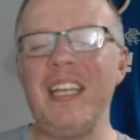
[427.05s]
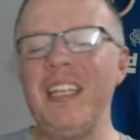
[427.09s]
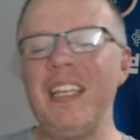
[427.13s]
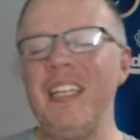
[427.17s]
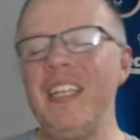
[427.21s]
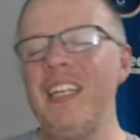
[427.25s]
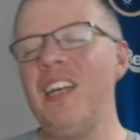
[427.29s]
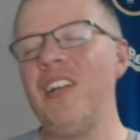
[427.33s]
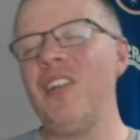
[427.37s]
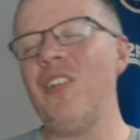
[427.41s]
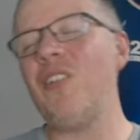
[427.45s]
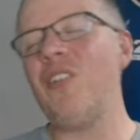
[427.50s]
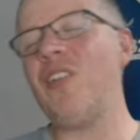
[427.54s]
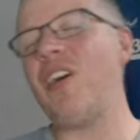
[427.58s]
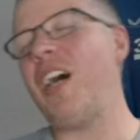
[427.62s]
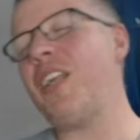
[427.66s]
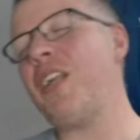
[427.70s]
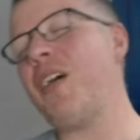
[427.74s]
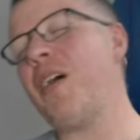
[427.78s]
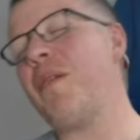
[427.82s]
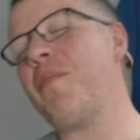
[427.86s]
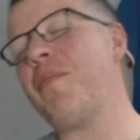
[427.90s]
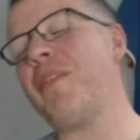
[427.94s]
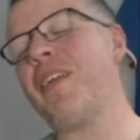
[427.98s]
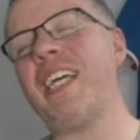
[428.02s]
And look, I
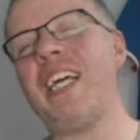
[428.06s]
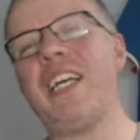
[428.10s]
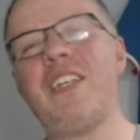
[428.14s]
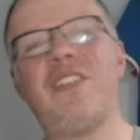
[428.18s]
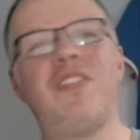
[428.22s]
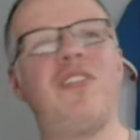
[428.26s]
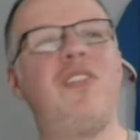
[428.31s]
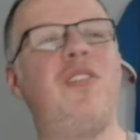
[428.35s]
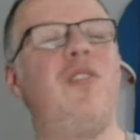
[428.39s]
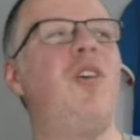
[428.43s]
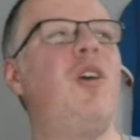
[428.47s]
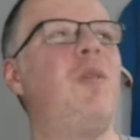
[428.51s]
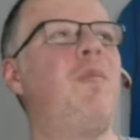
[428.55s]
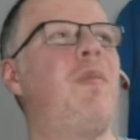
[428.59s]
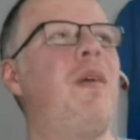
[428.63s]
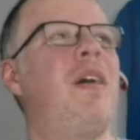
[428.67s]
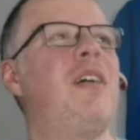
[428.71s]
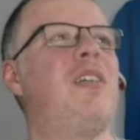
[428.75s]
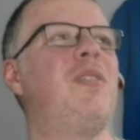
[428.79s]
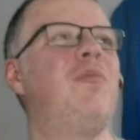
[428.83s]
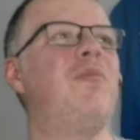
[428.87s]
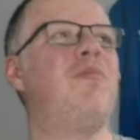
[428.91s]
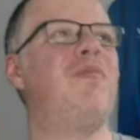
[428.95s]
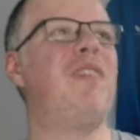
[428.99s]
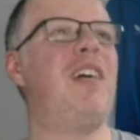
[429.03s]
know I'm going to get slaughtered by
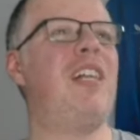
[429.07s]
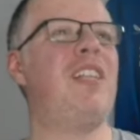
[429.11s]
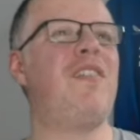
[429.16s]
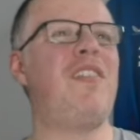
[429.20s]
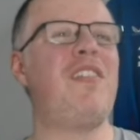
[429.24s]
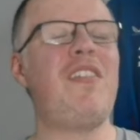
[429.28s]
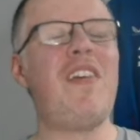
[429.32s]
some fans.